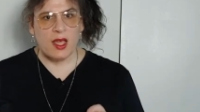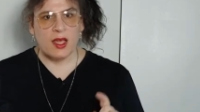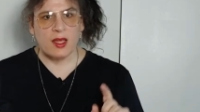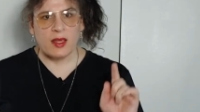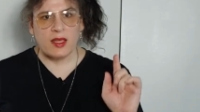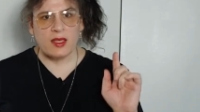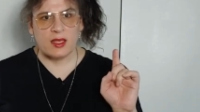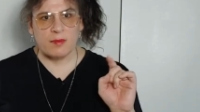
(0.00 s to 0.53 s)

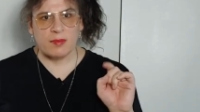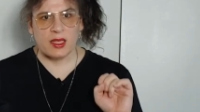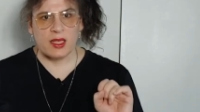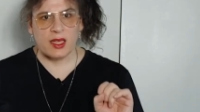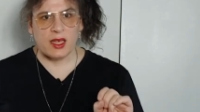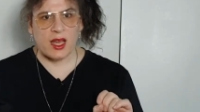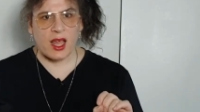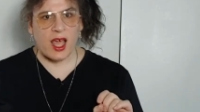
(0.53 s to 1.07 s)
They simply
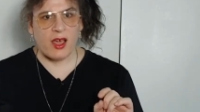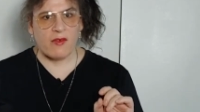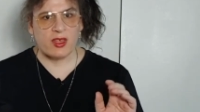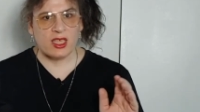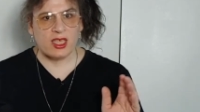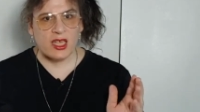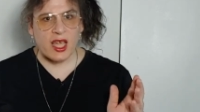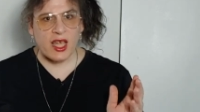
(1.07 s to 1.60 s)
didn't have a
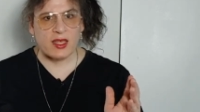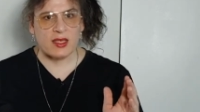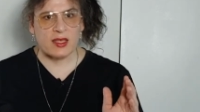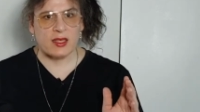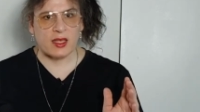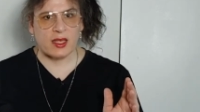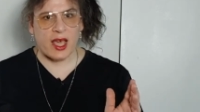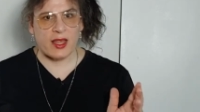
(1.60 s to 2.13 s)
chance
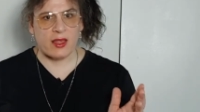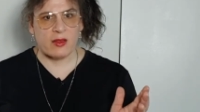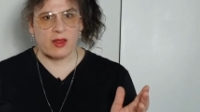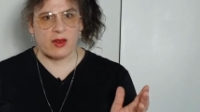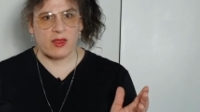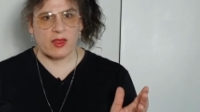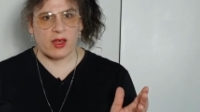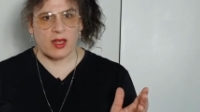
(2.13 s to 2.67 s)
to gather
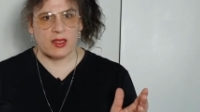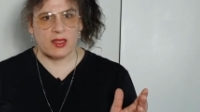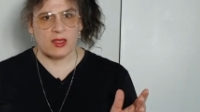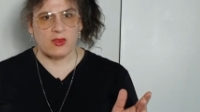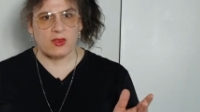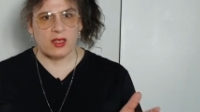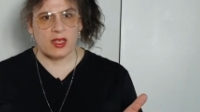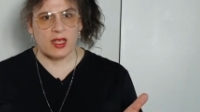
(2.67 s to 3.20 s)
their thoughts in
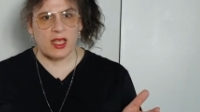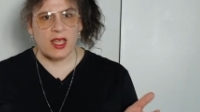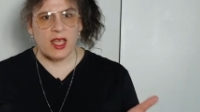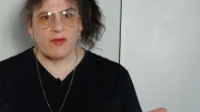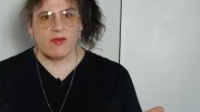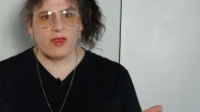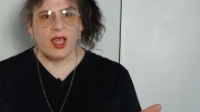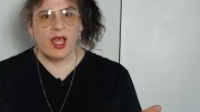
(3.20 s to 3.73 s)
order to
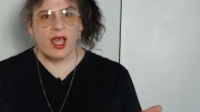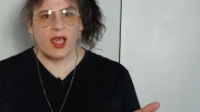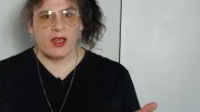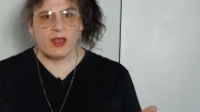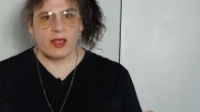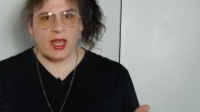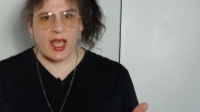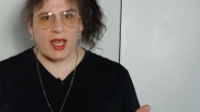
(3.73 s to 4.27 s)
give a
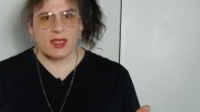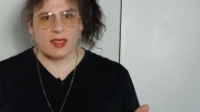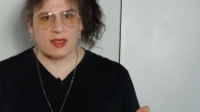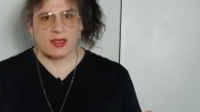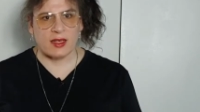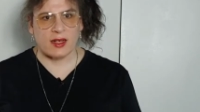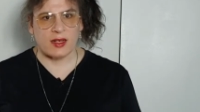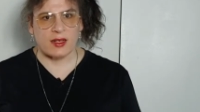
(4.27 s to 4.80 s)
good
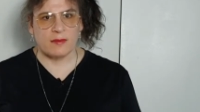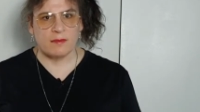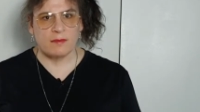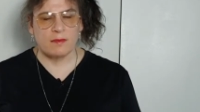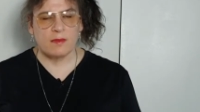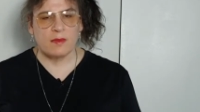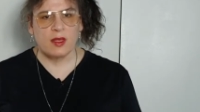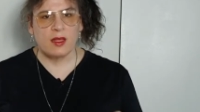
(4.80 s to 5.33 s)
answer.
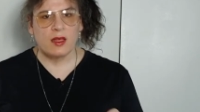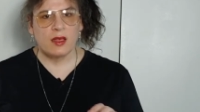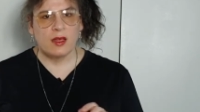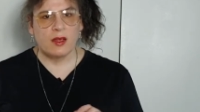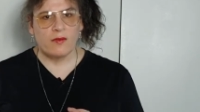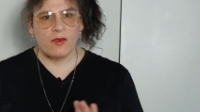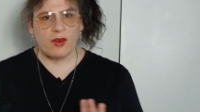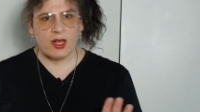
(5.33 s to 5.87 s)

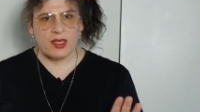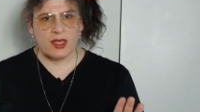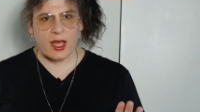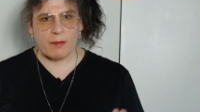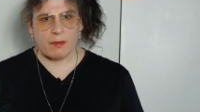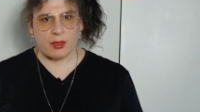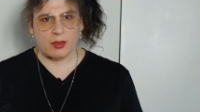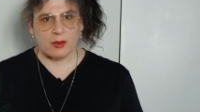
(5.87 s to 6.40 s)
For
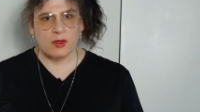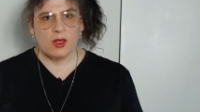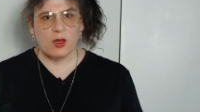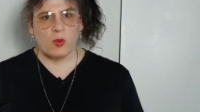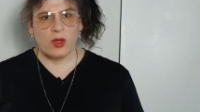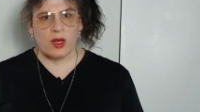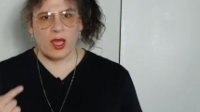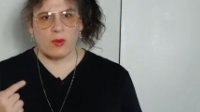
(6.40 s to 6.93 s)
example,
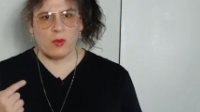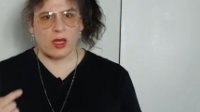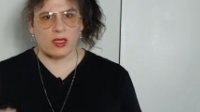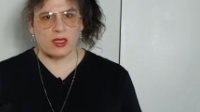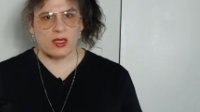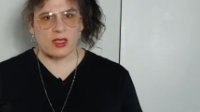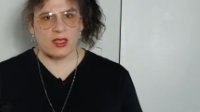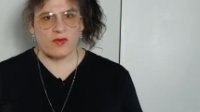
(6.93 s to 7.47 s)
when I
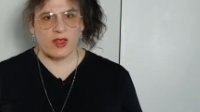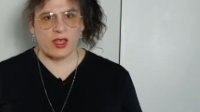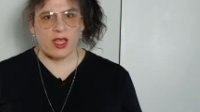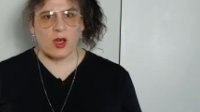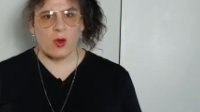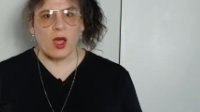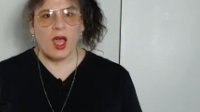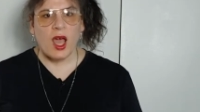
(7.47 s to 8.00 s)
watched this
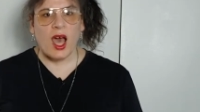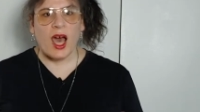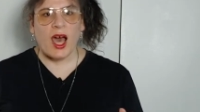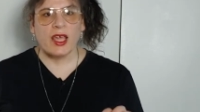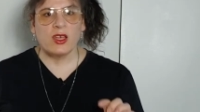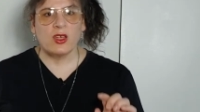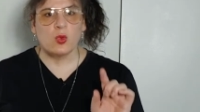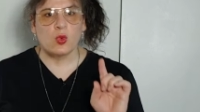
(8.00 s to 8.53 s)
video,
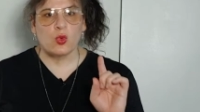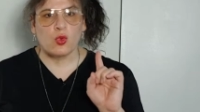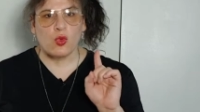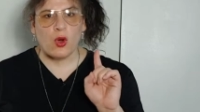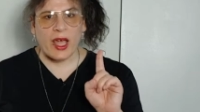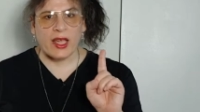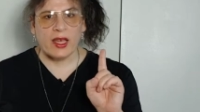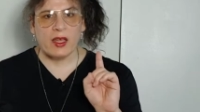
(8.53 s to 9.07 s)
I knew
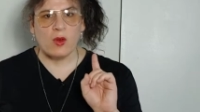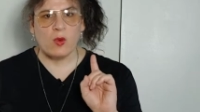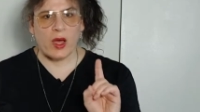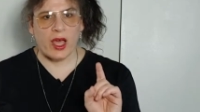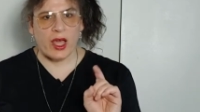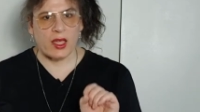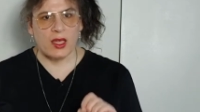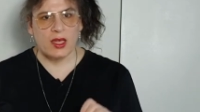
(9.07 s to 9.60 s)
right
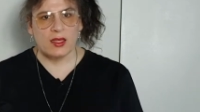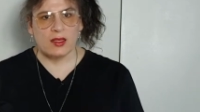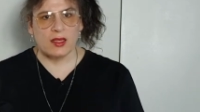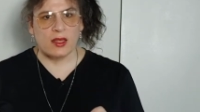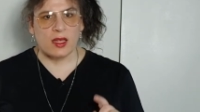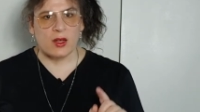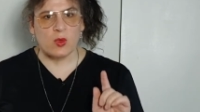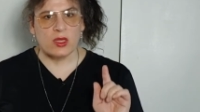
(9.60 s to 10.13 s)
away
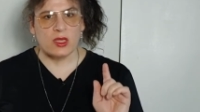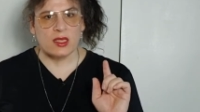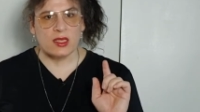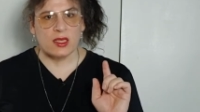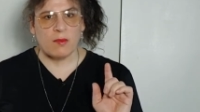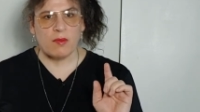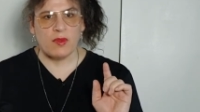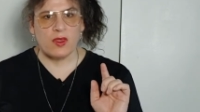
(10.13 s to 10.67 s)
that there was
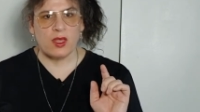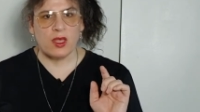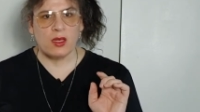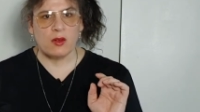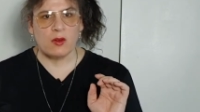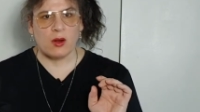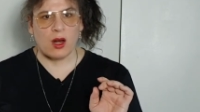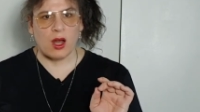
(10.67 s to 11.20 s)
something
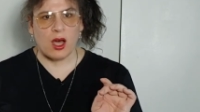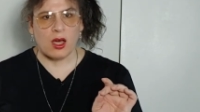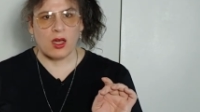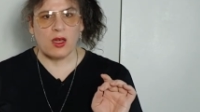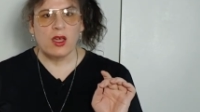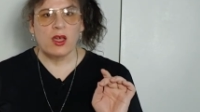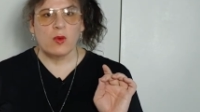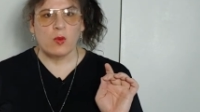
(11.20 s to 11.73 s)
wrong
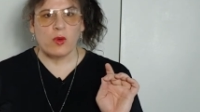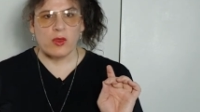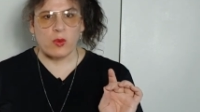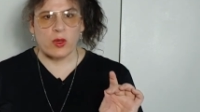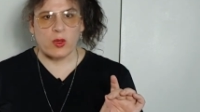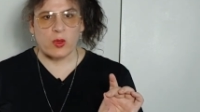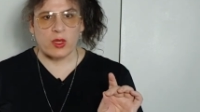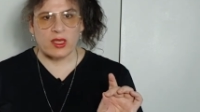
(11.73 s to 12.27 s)
with
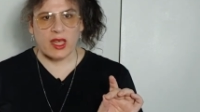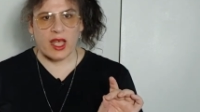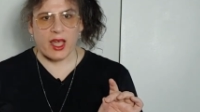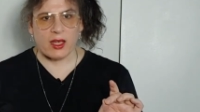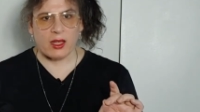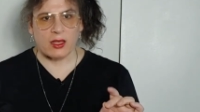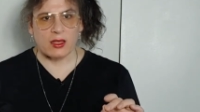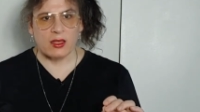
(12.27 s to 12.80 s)
Will Witt's
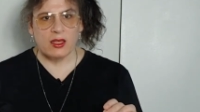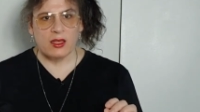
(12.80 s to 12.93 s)
angle,